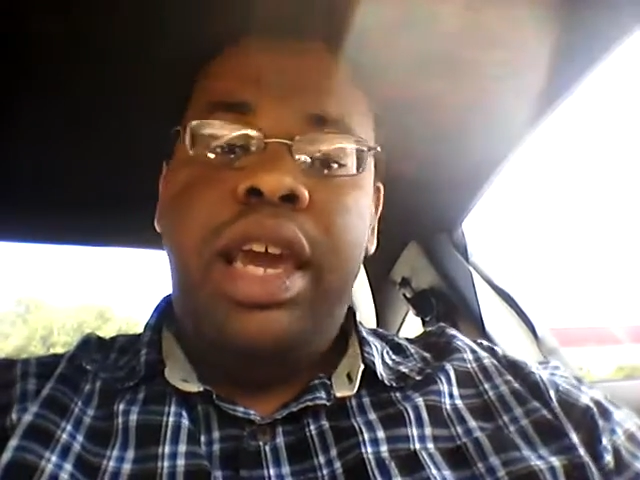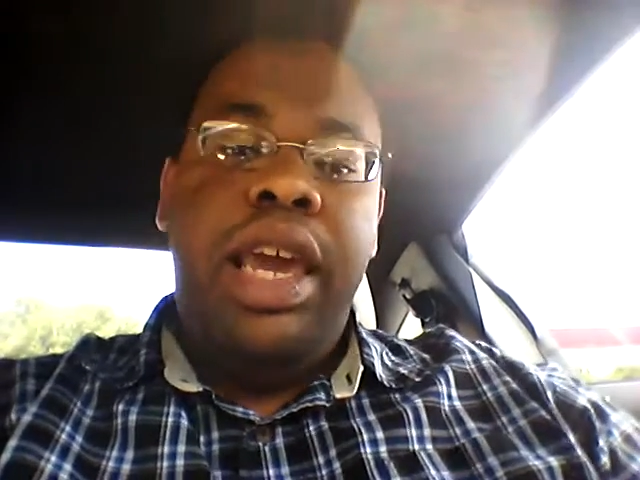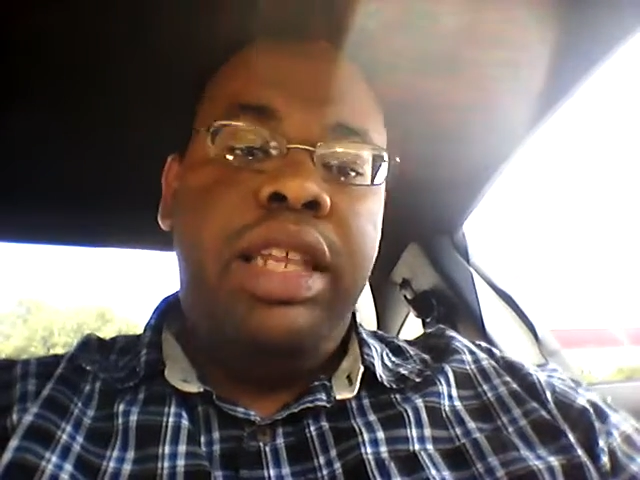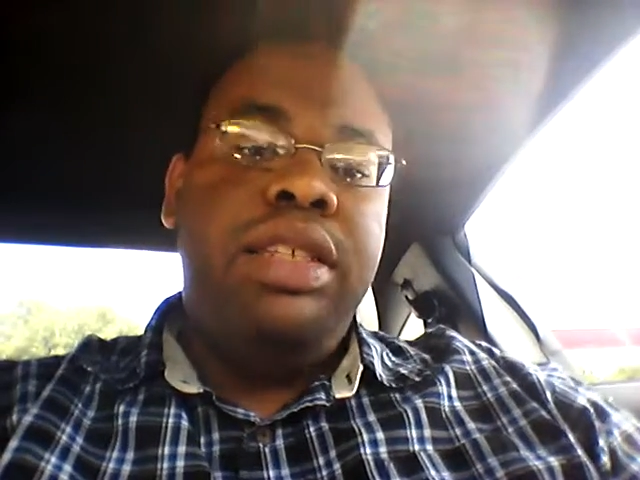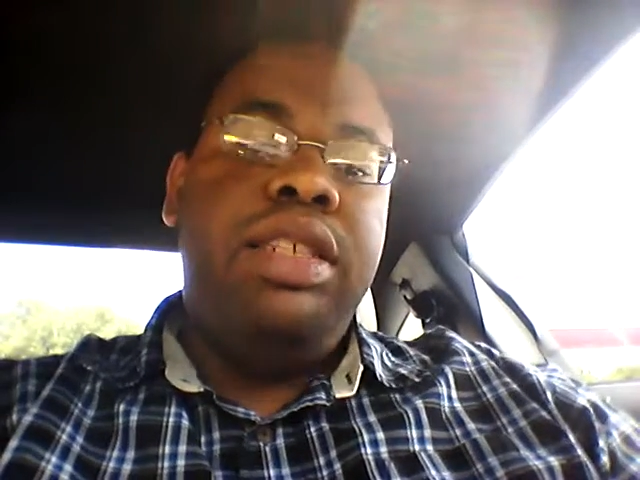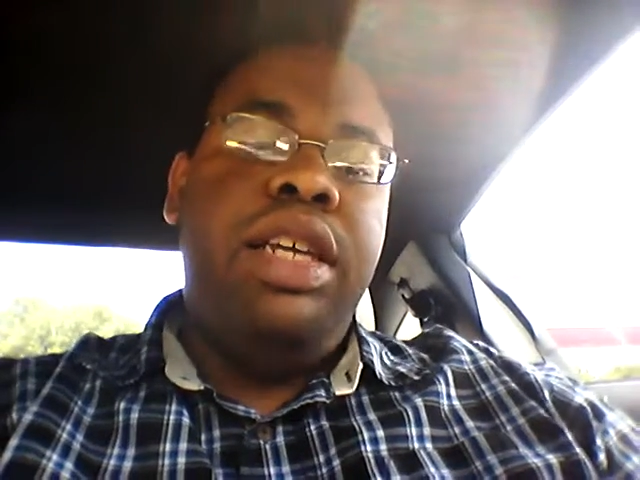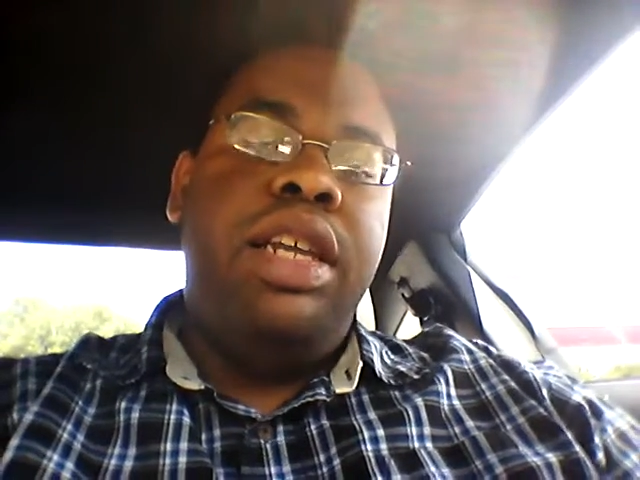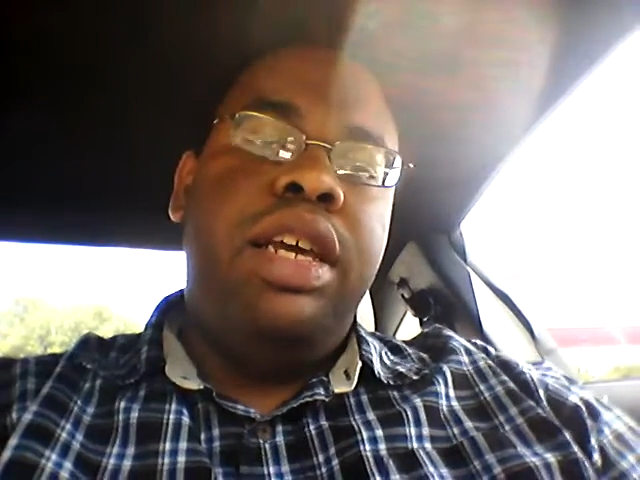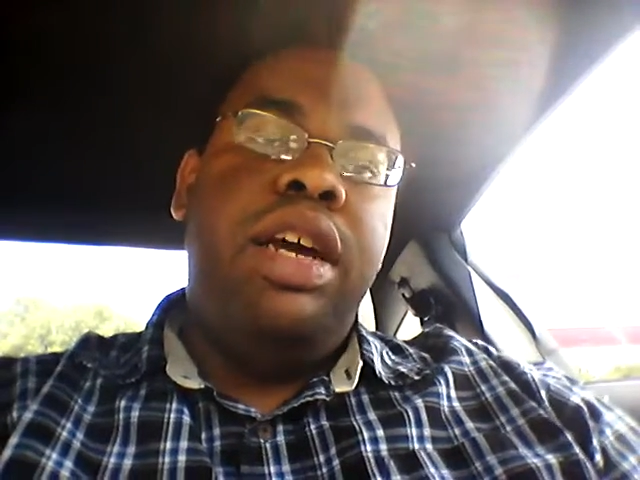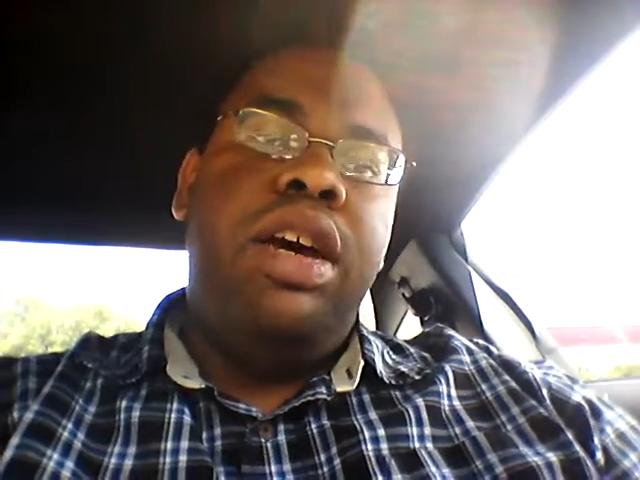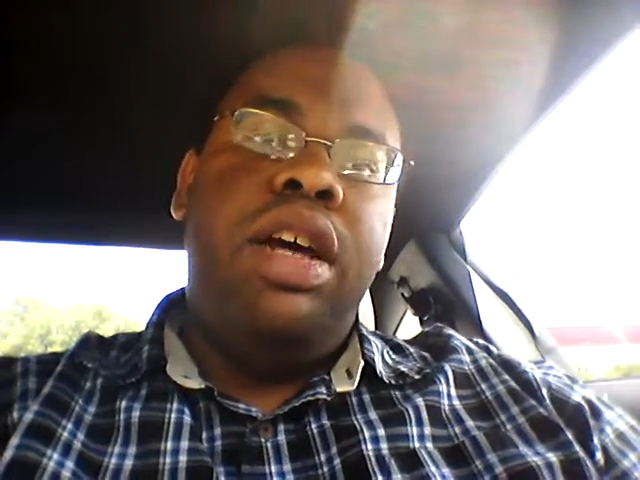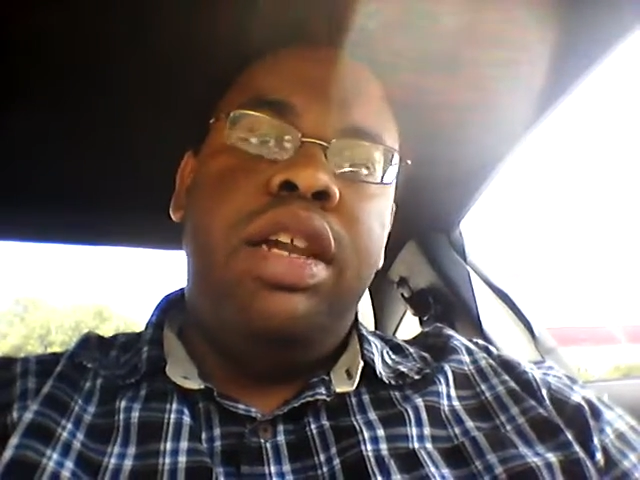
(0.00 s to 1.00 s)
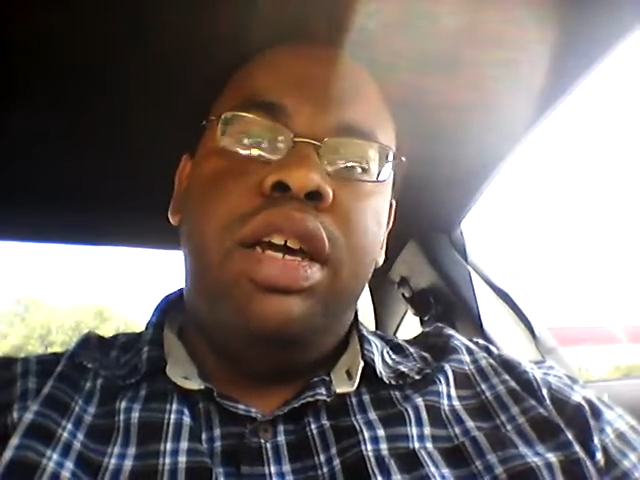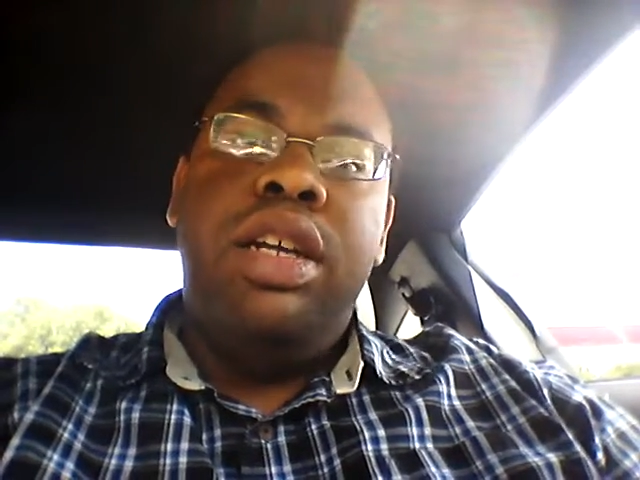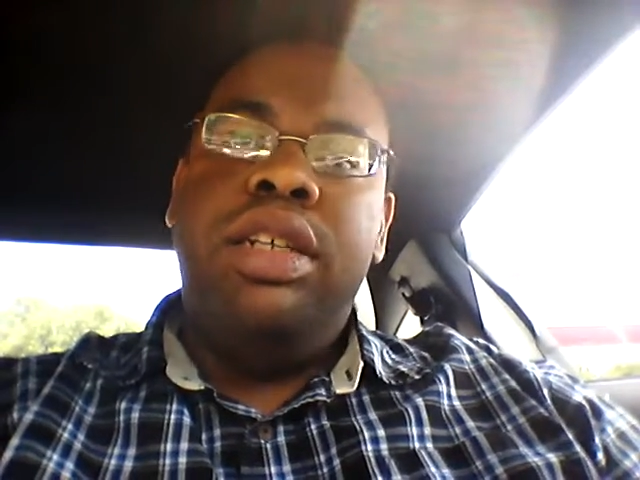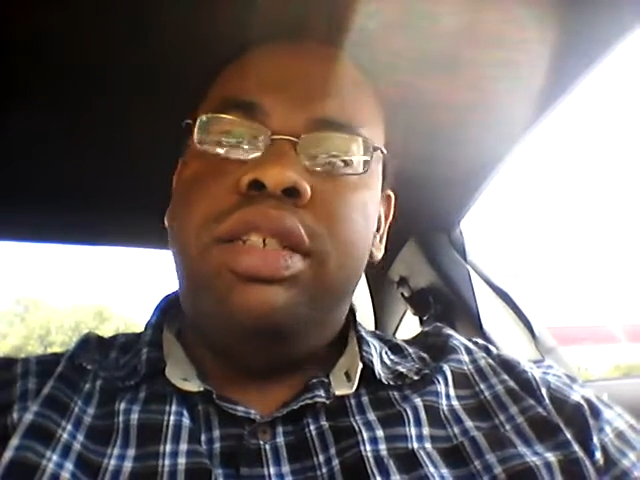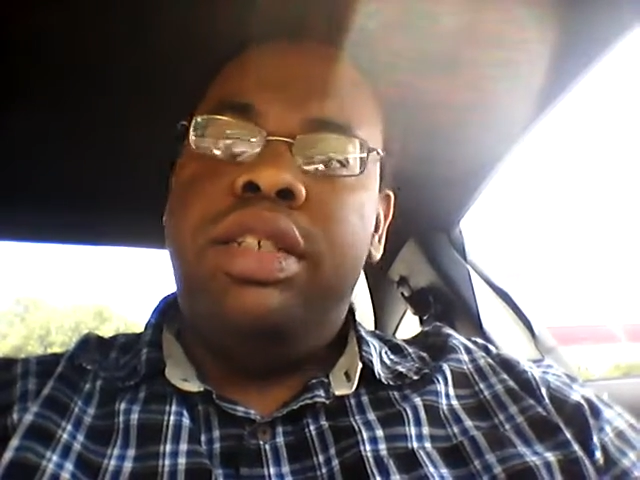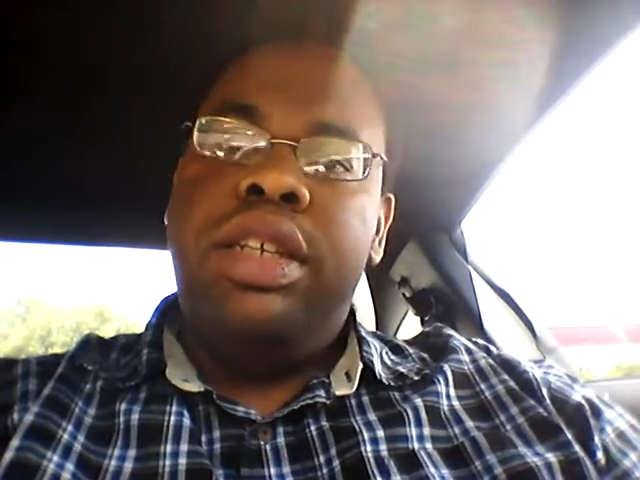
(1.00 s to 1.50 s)
Instantly all the
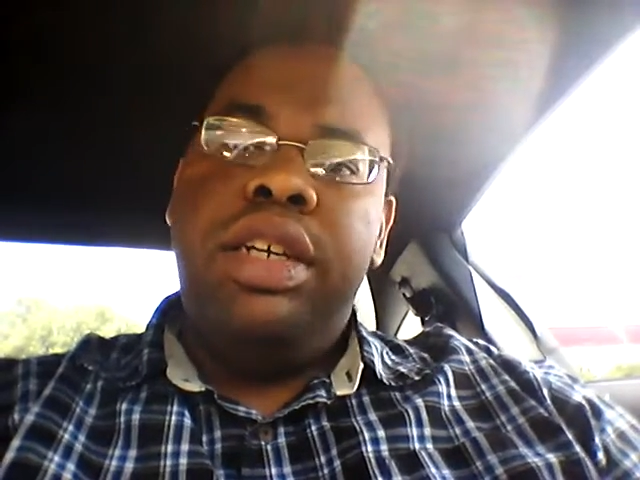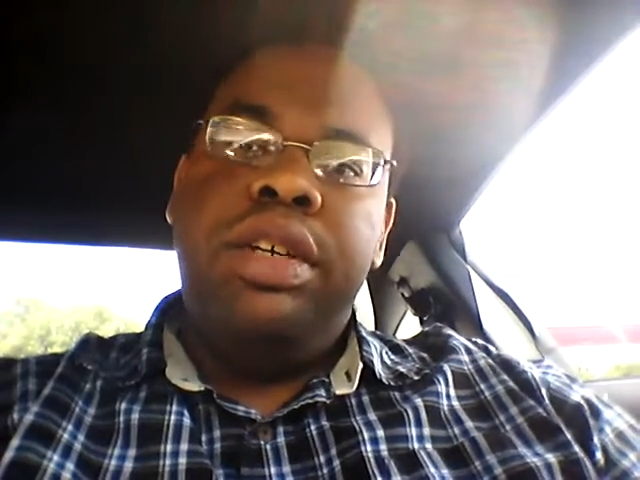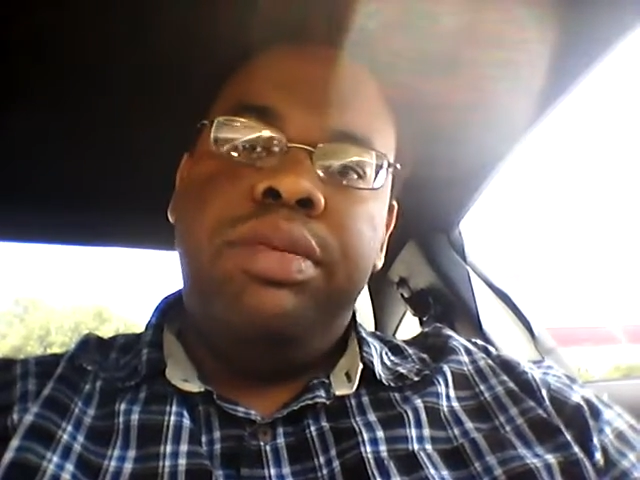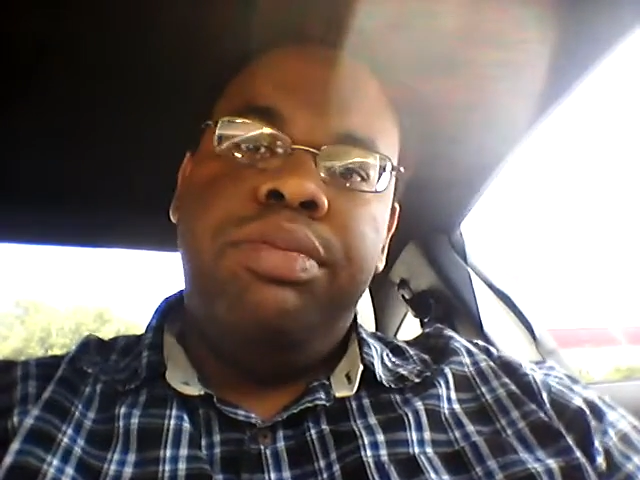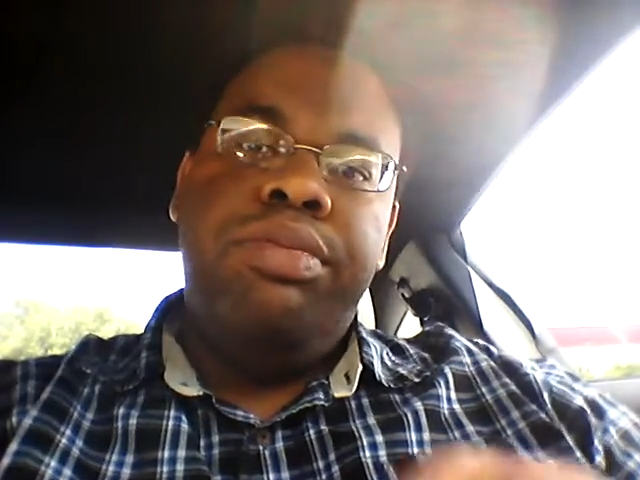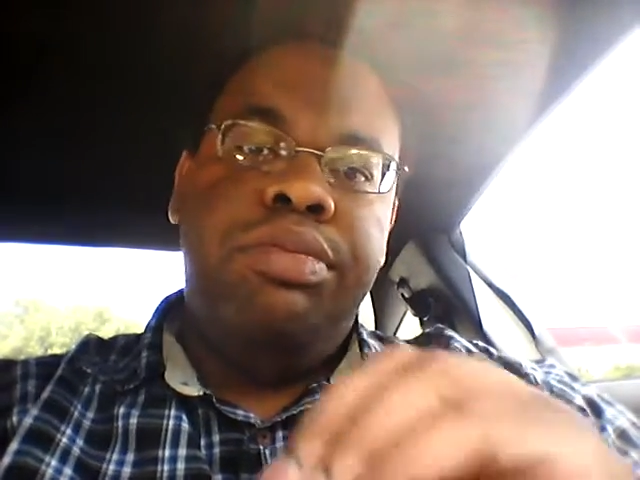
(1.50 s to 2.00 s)
understeer